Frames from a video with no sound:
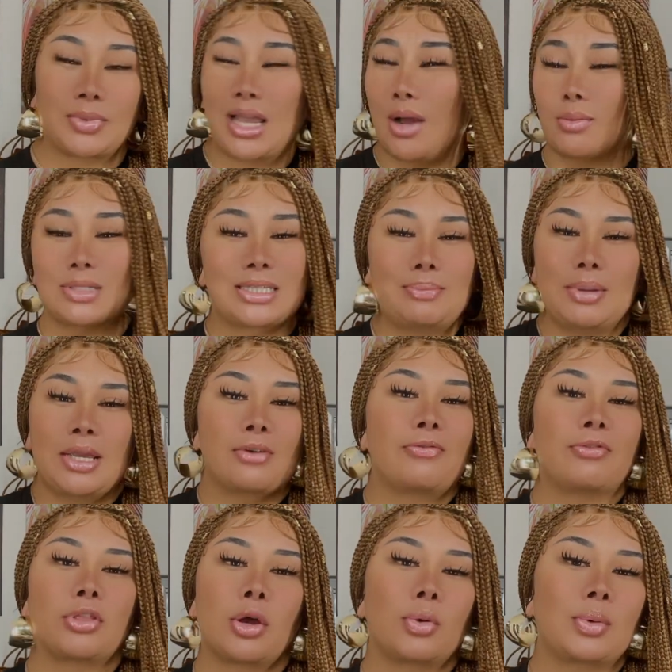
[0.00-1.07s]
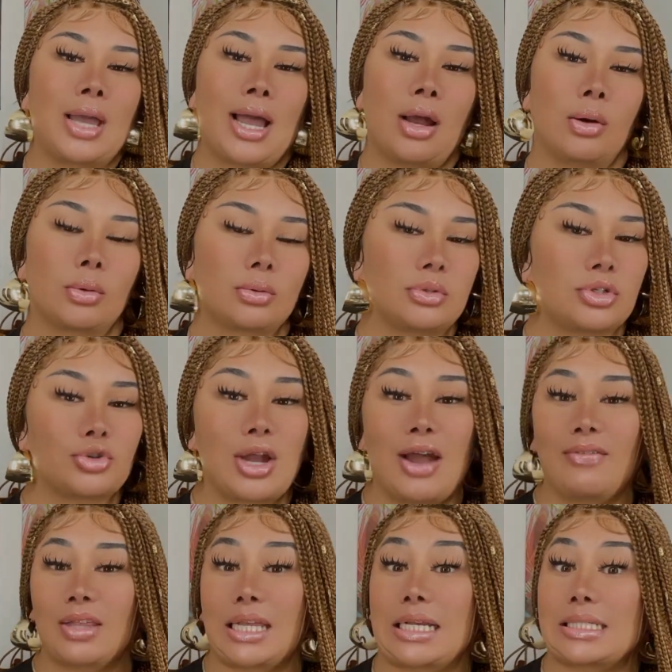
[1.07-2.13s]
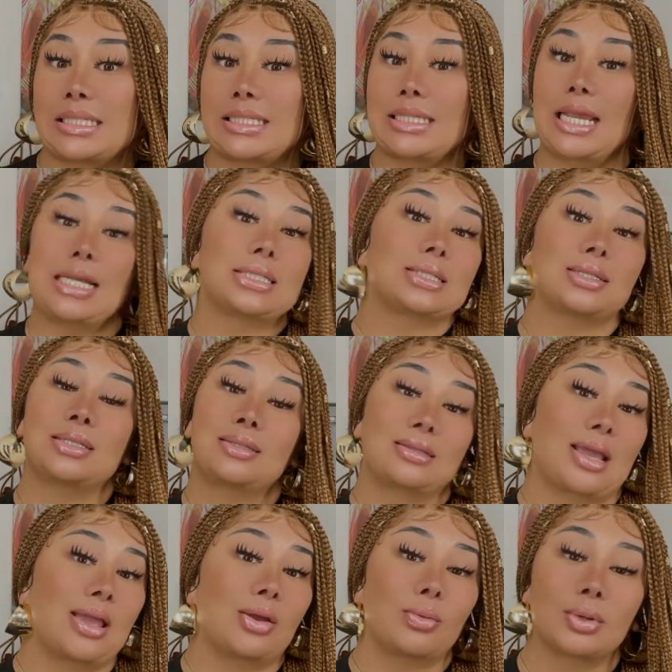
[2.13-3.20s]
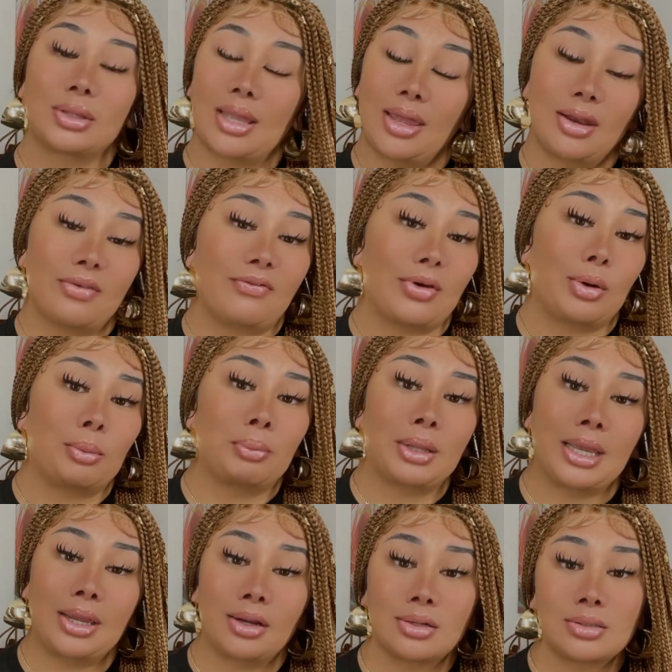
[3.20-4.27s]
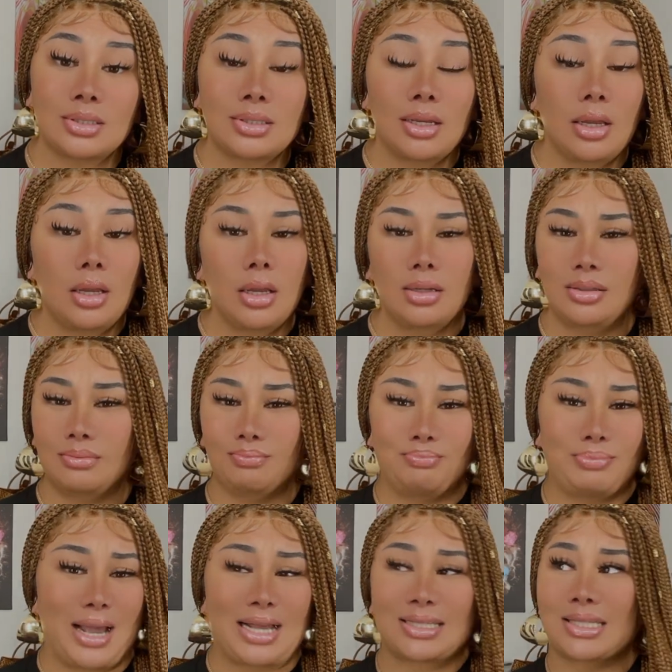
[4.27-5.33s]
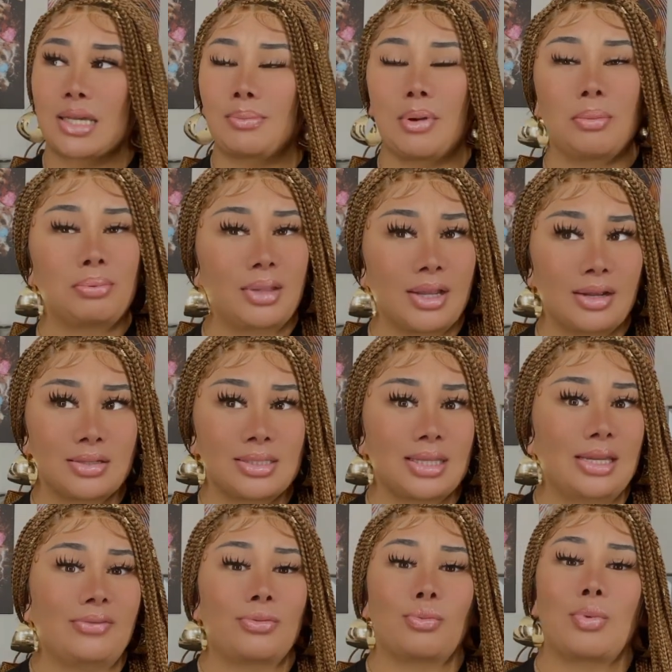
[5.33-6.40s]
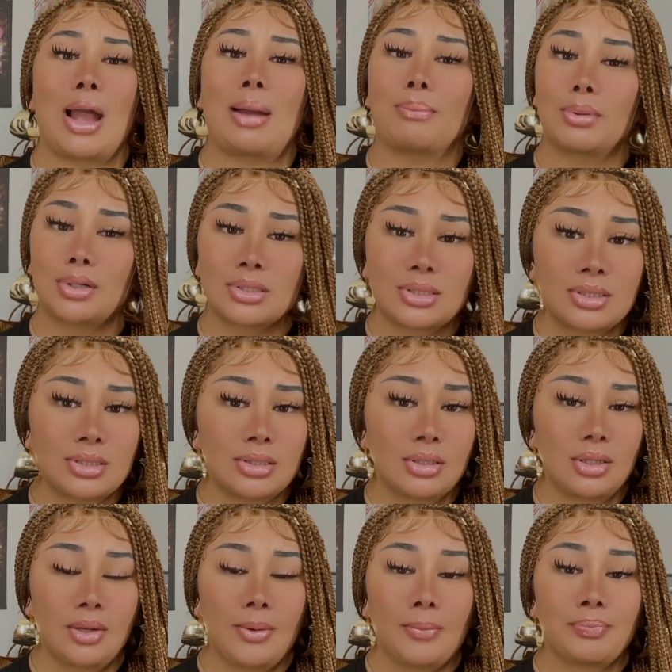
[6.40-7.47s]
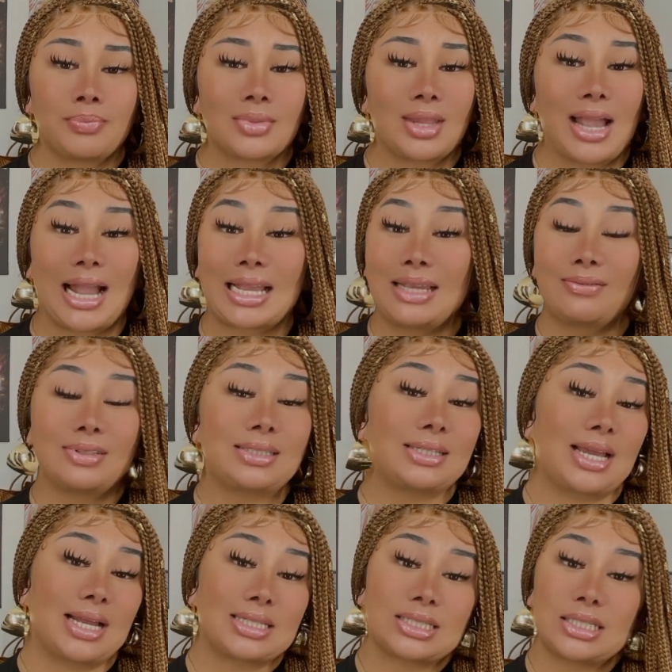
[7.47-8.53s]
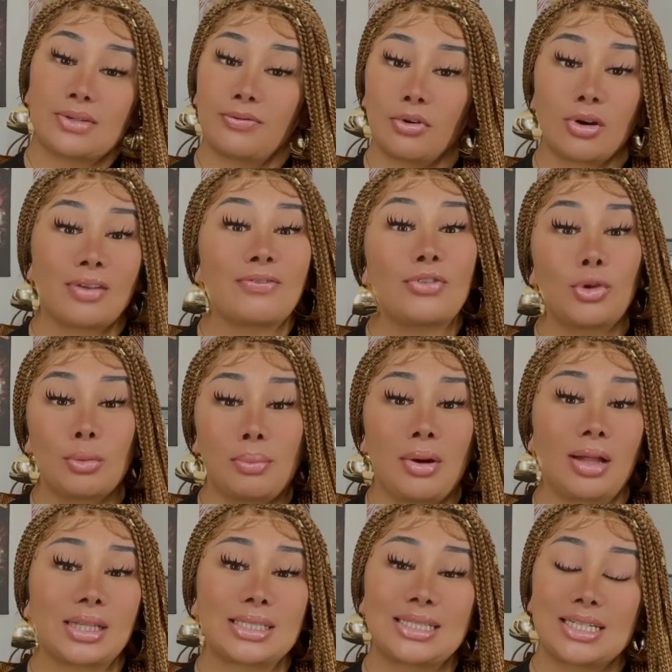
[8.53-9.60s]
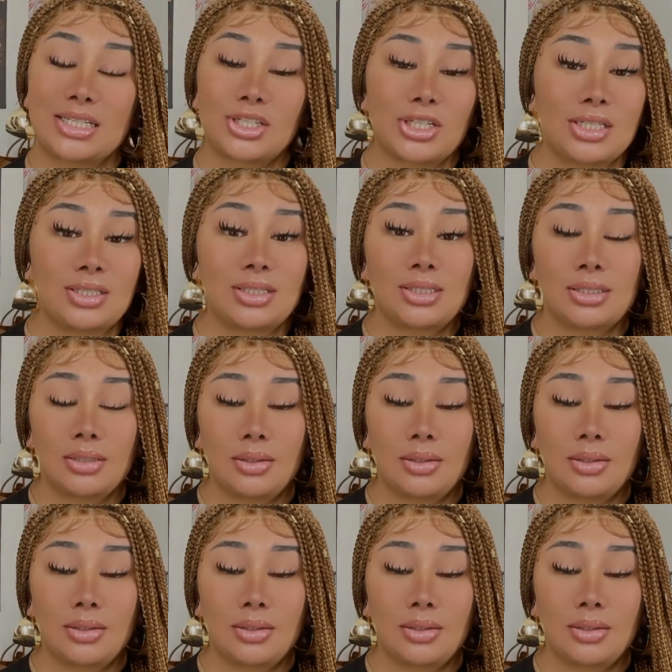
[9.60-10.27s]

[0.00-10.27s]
I was being flown out, traveling state to state with NFL players, basketball players, and even rappers. I even danced for a few politicians.